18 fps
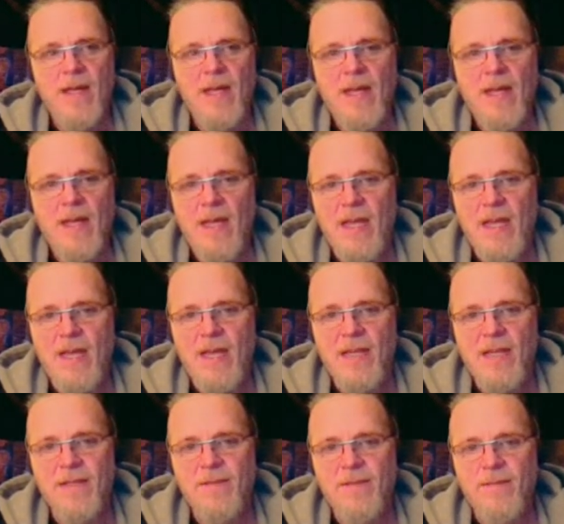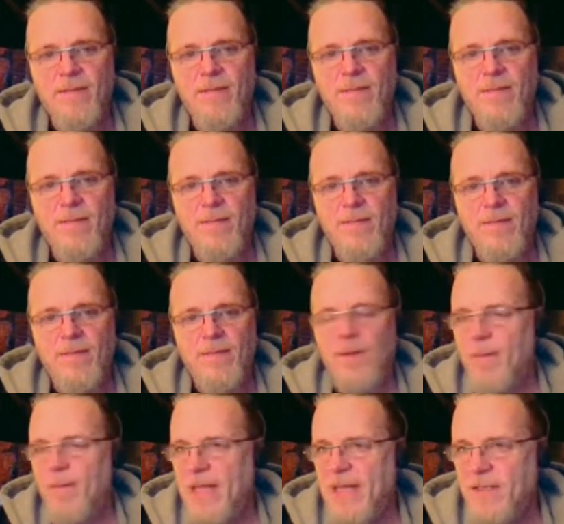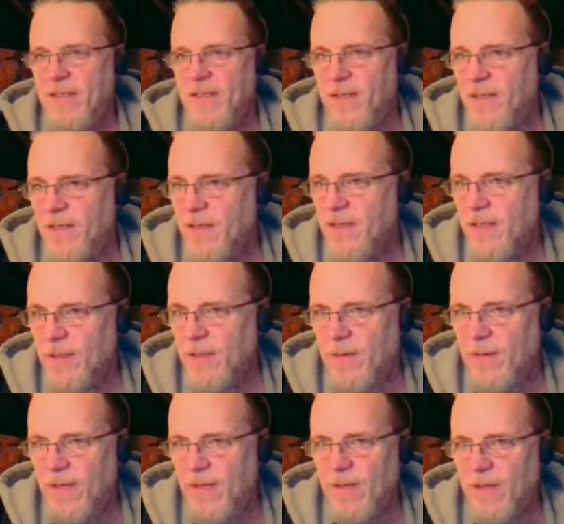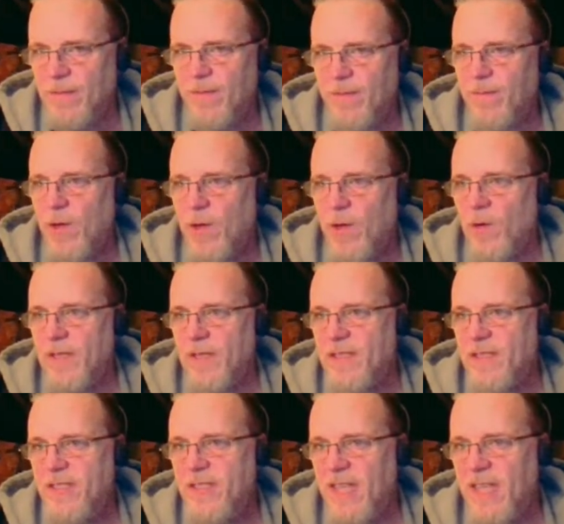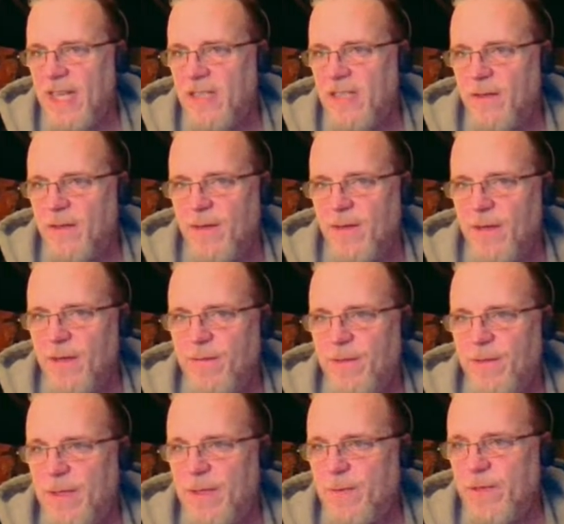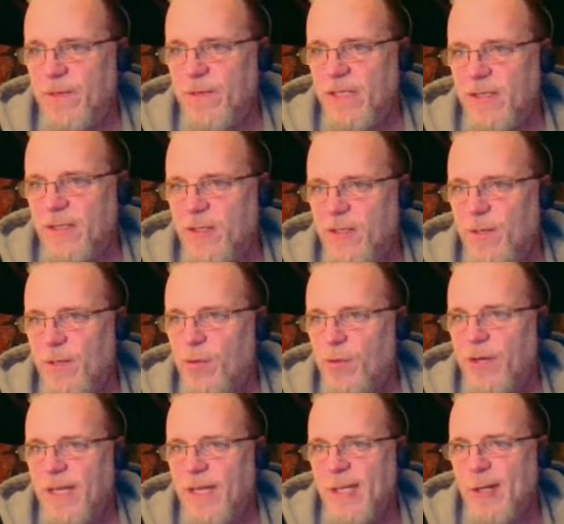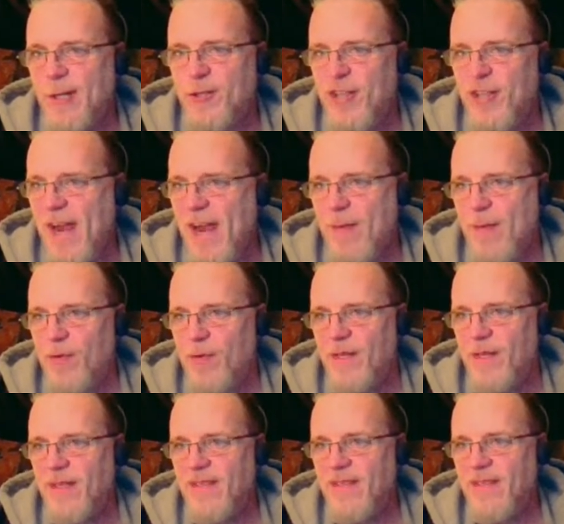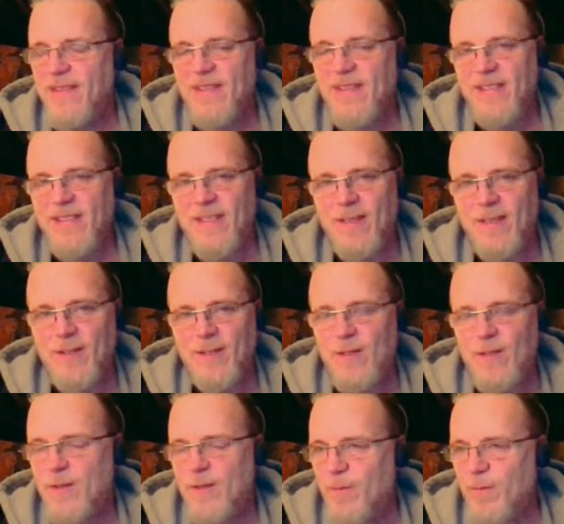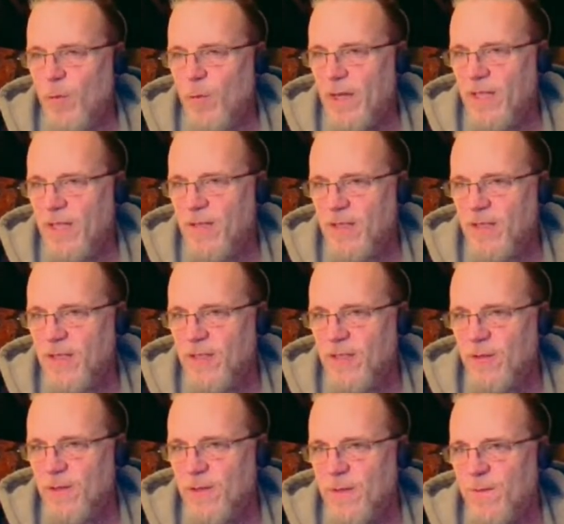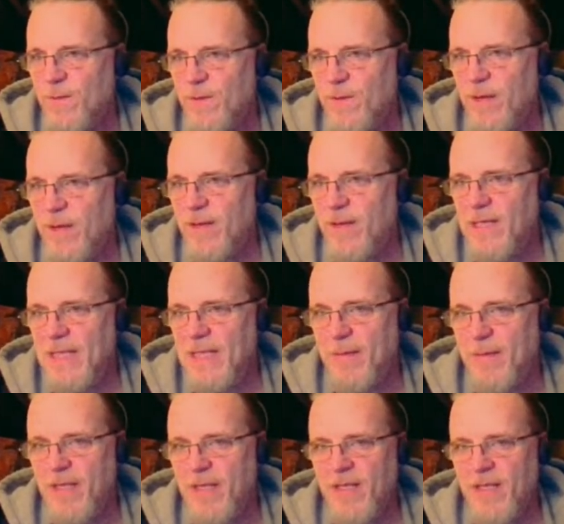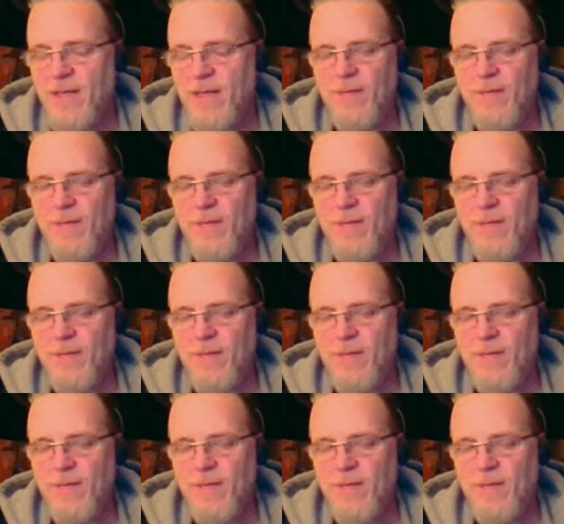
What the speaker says: And mental, you're going insane. You're fearful. You're gibbering and you're jabbering. What you can do is very limited.